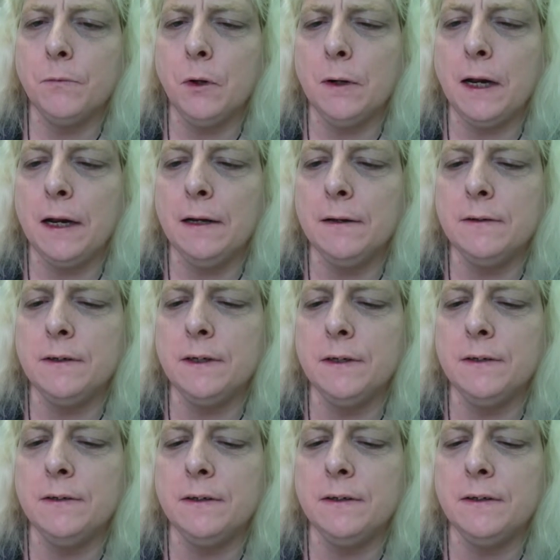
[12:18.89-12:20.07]
Okay, so
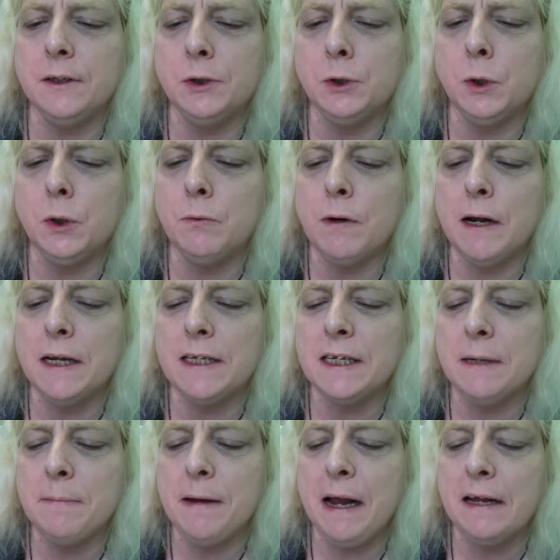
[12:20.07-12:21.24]
the shorter rod is
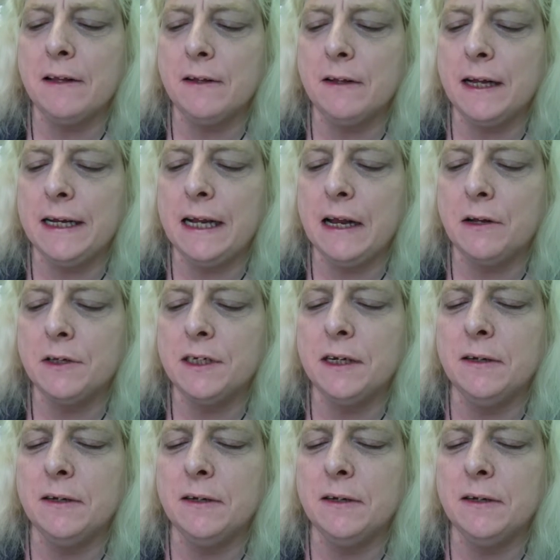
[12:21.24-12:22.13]
in the back of the lighthouse.